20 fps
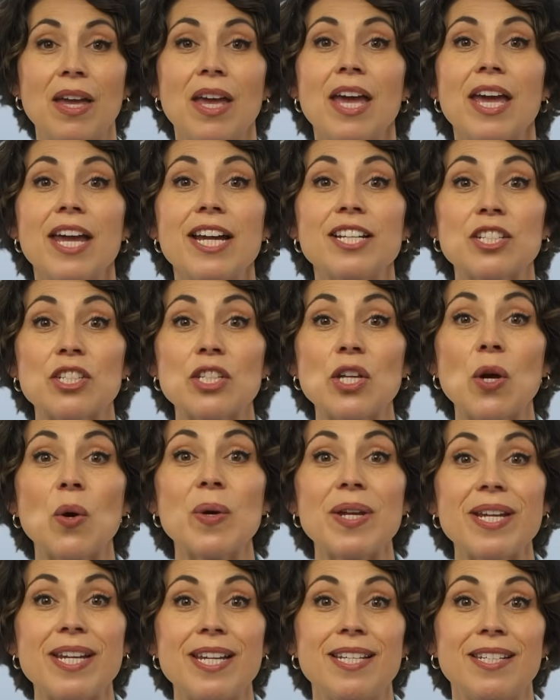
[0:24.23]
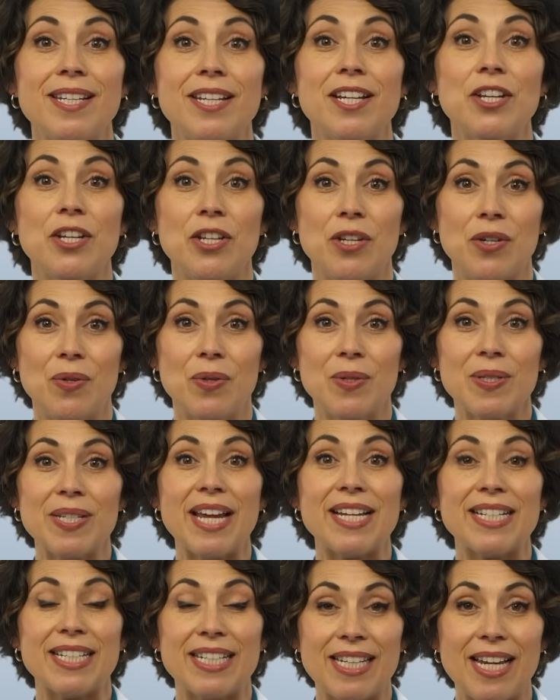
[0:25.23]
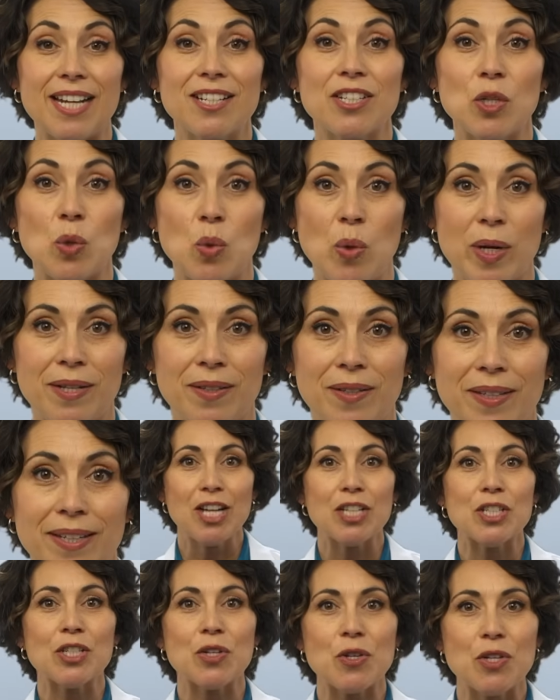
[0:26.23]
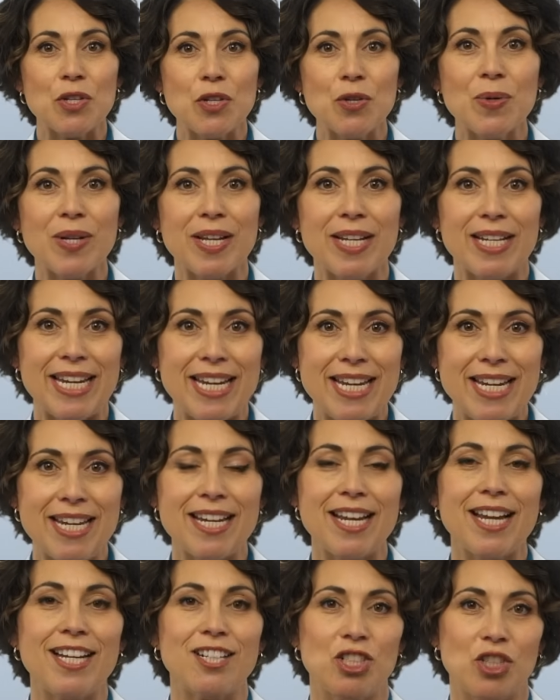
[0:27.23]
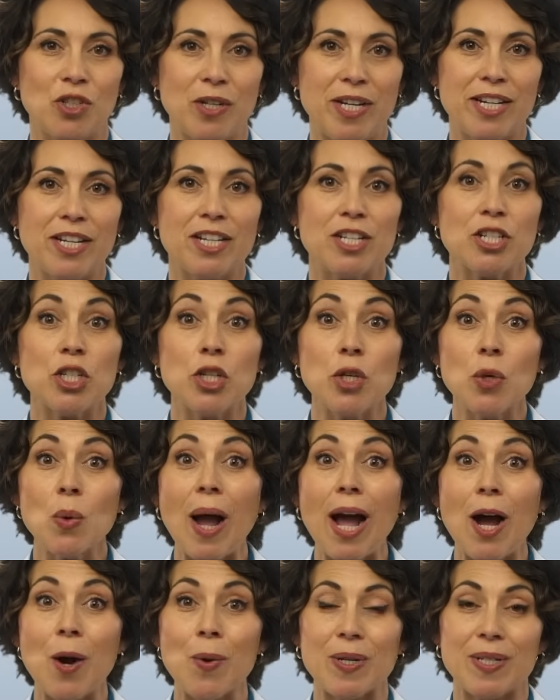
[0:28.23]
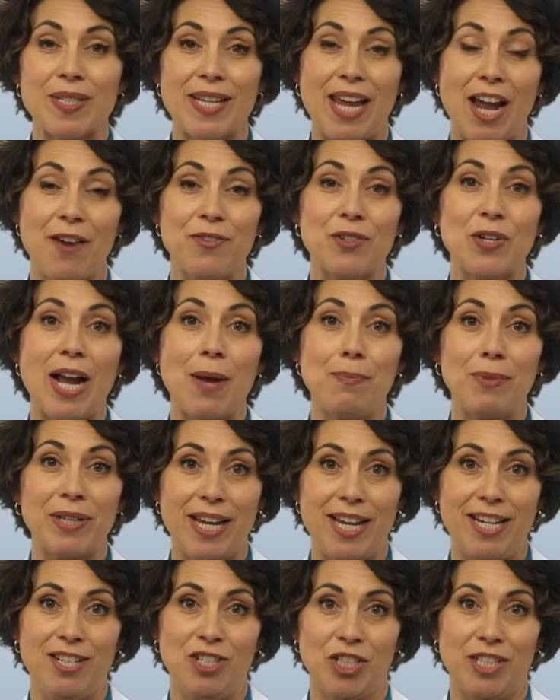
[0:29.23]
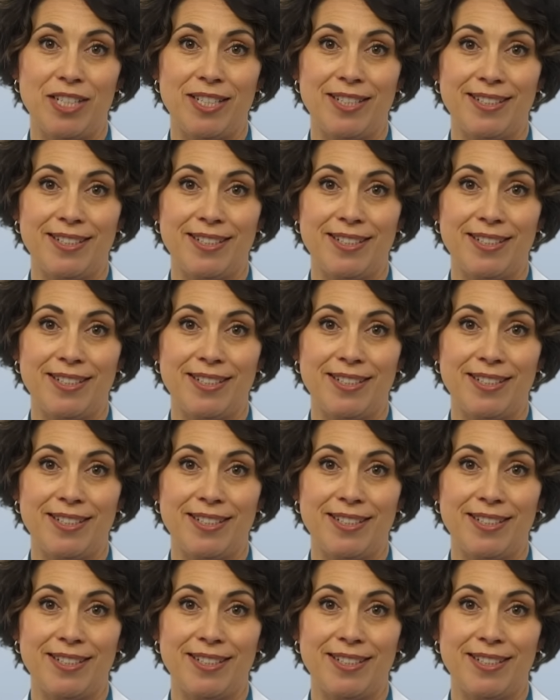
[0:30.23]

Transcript: It's so easy to use and sets quickly, so you can eat and drink 2 hours after application.